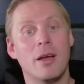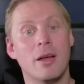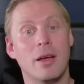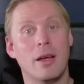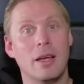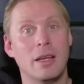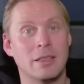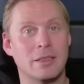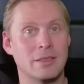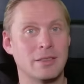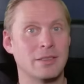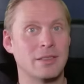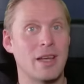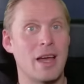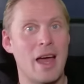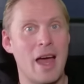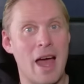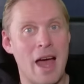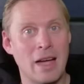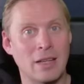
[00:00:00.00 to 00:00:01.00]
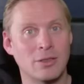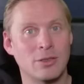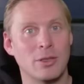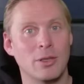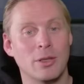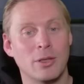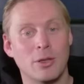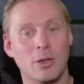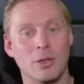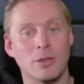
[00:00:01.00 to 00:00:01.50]
it's
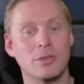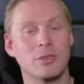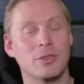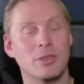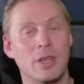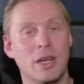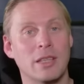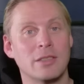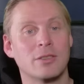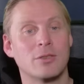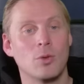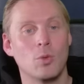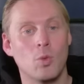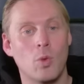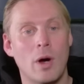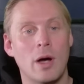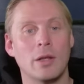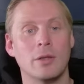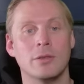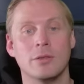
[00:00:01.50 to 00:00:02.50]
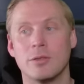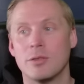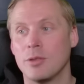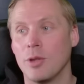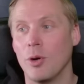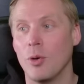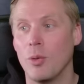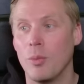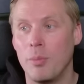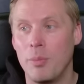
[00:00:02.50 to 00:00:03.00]
actually cost just one.
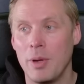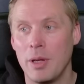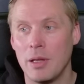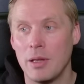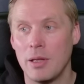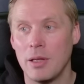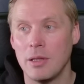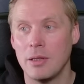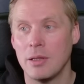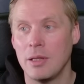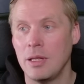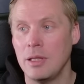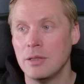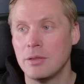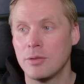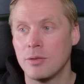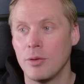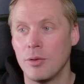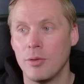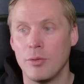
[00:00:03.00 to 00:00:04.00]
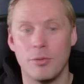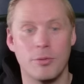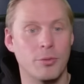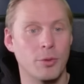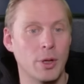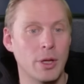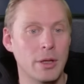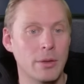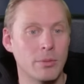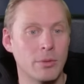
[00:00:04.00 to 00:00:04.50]
So building these
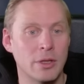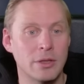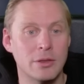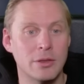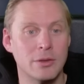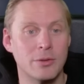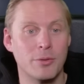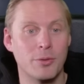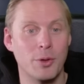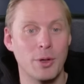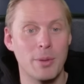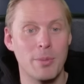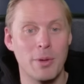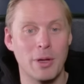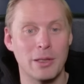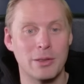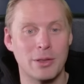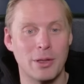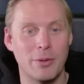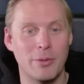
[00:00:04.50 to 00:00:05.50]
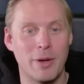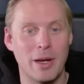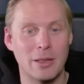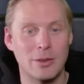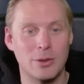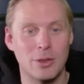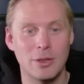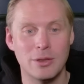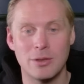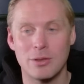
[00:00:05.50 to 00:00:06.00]
three, this is three military
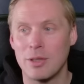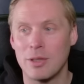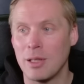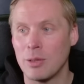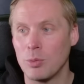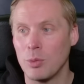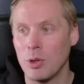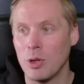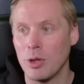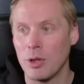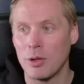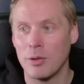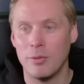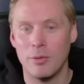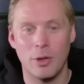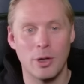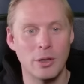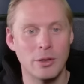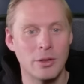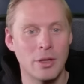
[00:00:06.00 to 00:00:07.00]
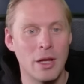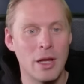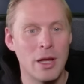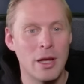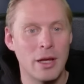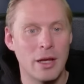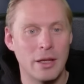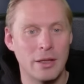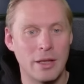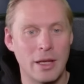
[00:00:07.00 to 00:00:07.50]
factories that we're gonna convert.
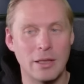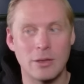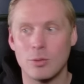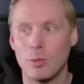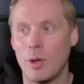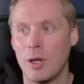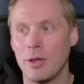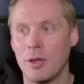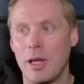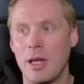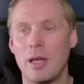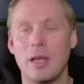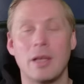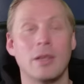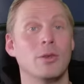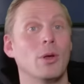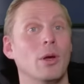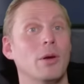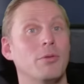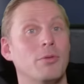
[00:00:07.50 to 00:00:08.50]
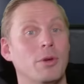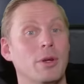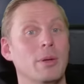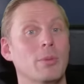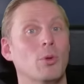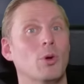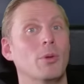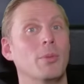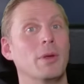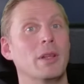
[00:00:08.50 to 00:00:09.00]
It takes one day and you have three
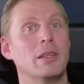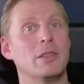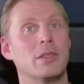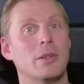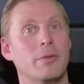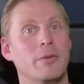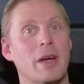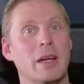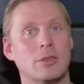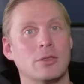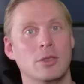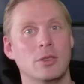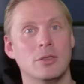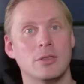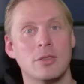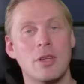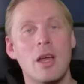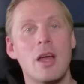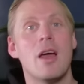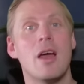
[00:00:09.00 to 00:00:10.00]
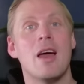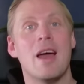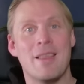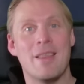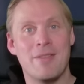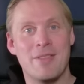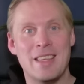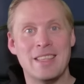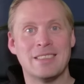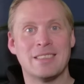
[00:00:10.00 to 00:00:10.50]
more military factories.
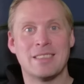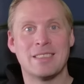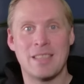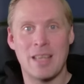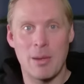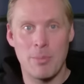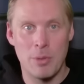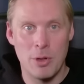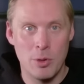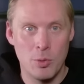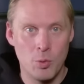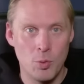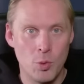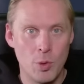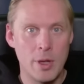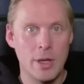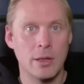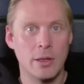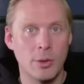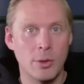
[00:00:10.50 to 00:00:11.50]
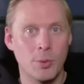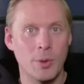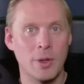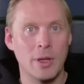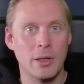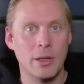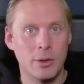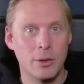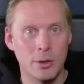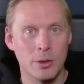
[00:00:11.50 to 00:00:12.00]
And this can be really,
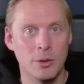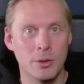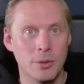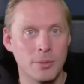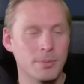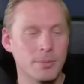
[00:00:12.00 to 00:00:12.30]
really good.